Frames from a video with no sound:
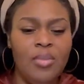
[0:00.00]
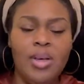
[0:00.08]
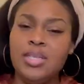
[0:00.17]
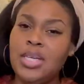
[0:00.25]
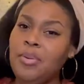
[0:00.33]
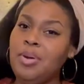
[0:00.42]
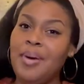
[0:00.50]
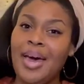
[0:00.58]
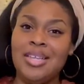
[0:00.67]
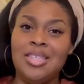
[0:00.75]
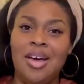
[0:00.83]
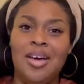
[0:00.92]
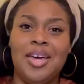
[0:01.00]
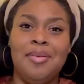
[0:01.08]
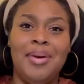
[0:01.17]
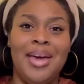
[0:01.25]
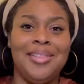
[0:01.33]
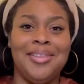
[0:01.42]
so we back talking,
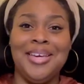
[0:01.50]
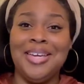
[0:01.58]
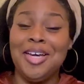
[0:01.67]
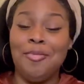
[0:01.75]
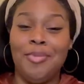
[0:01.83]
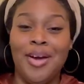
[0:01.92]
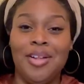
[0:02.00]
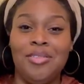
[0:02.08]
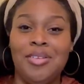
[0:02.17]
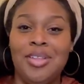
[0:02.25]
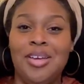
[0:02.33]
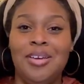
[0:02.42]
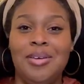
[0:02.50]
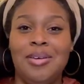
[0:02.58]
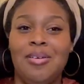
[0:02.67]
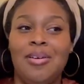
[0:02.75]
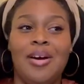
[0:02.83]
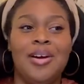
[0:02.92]
back linking up
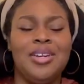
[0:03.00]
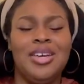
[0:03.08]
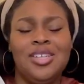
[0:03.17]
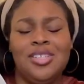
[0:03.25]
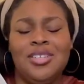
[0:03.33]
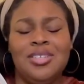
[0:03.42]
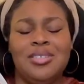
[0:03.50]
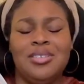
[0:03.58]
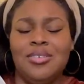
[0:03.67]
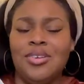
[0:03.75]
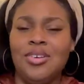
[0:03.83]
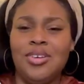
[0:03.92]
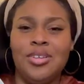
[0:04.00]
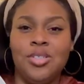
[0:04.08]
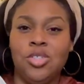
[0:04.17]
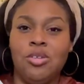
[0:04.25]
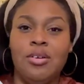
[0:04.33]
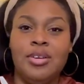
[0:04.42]
regularly. Our connection is good,
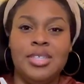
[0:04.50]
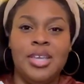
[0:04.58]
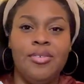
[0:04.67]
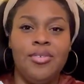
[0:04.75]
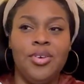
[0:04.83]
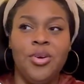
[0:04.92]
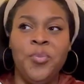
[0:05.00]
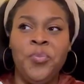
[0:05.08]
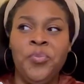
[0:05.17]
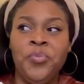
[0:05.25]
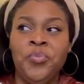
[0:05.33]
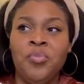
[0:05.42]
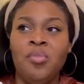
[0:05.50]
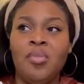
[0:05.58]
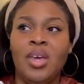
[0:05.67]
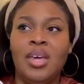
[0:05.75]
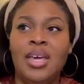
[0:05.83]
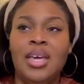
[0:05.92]
strong as ever.
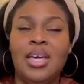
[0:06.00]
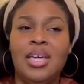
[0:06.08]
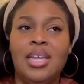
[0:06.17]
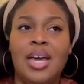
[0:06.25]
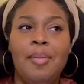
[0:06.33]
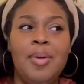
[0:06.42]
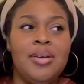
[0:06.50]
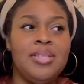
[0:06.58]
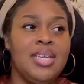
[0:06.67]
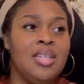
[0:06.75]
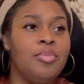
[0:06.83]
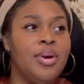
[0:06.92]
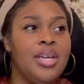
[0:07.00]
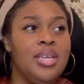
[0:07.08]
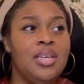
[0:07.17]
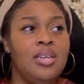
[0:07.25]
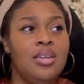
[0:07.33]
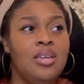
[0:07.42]
And I'm out
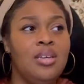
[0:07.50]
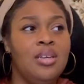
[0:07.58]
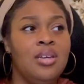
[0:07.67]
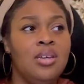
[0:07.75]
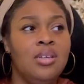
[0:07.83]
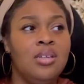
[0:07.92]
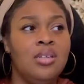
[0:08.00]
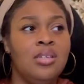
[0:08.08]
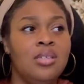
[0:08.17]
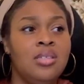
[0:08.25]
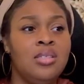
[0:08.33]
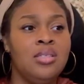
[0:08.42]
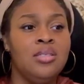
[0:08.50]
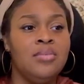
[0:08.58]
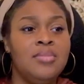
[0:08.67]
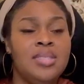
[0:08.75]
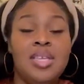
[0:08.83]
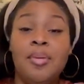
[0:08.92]
celebrating
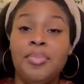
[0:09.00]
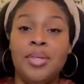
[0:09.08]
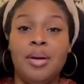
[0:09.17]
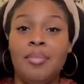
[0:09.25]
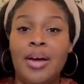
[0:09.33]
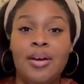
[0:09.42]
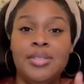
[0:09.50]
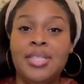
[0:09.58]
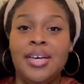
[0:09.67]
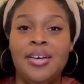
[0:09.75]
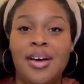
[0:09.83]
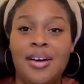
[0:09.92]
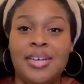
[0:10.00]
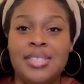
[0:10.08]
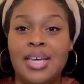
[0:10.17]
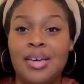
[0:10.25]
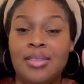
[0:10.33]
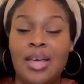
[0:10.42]
something. I'm not gonna tell y'all because
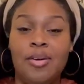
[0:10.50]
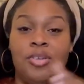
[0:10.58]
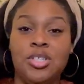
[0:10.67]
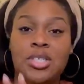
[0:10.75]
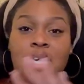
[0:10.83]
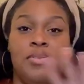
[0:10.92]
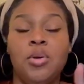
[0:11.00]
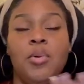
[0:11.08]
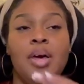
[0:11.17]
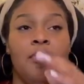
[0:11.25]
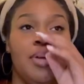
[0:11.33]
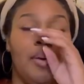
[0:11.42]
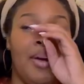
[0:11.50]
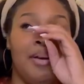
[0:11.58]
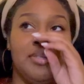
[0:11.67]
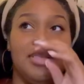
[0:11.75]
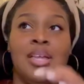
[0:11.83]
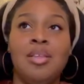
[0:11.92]
that that would just give it away. But I'm
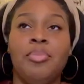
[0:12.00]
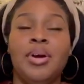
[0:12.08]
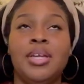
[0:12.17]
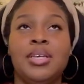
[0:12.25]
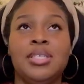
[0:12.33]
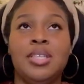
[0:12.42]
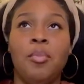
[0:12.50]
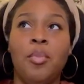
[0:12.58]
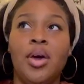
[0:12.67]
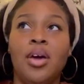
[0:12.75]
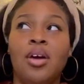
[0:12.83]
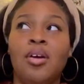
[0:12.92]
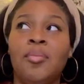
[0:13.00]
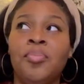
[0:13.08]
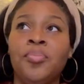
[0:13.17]
out celebrating somewhere,